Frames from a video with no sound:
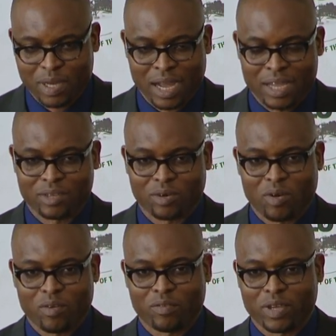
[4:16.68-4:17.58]
kind
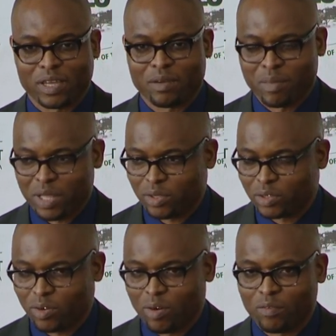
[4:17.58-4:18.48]
of
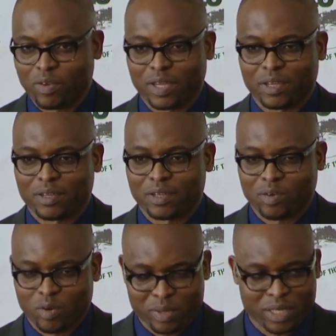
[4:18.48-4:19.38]
method of
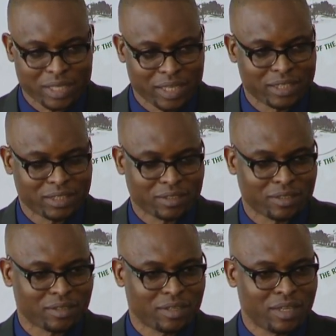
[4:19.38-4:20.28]

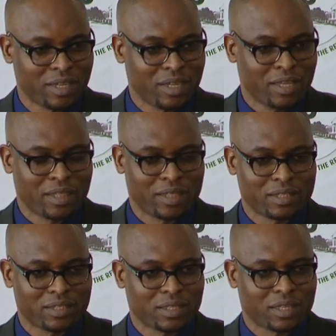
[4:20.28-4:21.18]
communicating
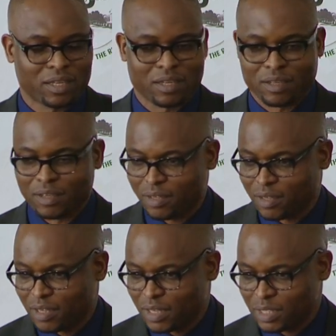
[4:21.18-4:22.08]
this
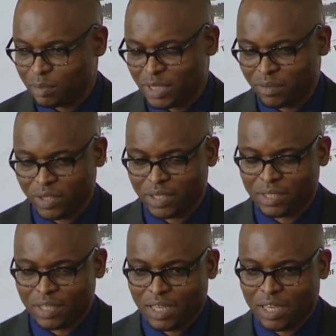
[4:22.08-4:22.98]
specific
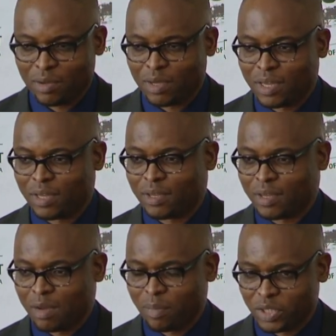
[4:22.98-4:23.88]

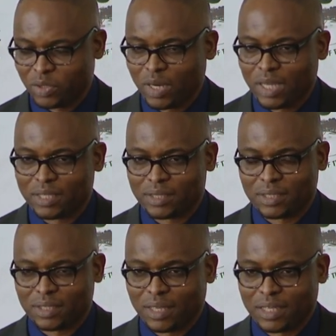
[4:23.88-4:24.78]
particular
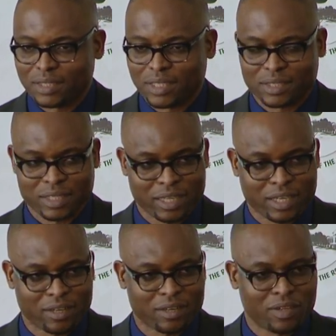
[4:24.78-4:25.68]
decision that she has
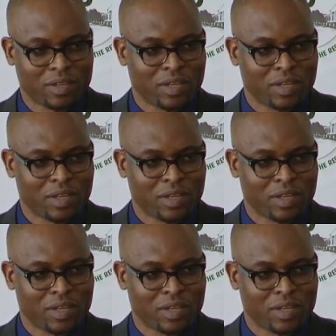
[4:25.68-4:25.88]
taken